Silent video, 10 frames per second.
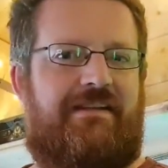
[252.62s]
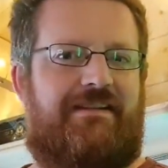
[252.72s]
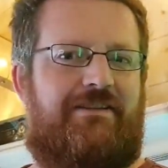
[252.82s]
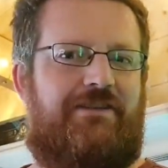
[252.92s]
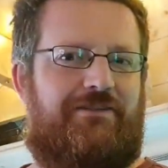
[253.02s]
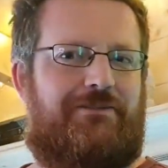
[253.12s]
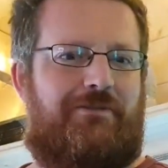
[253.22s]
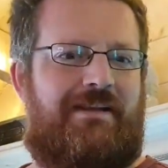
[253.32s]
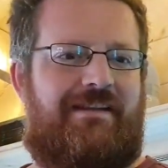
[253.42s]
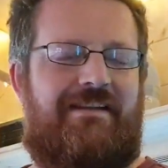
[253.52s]
it more like
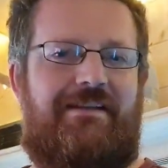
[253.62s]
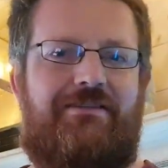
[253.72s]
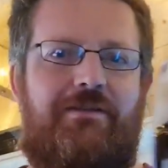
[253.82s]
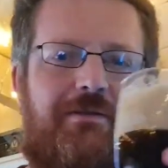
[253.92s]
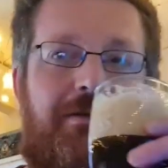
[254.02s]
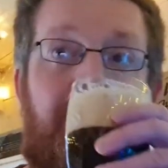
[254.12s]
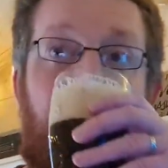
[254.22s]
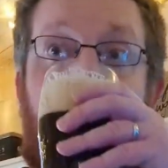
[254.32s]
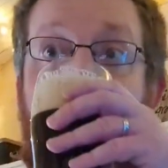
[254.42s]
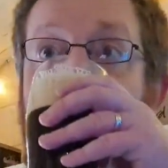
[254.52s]
a session ale than
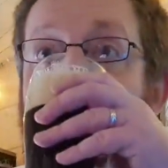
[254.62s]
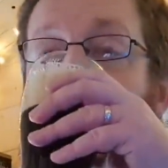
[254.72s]
anything.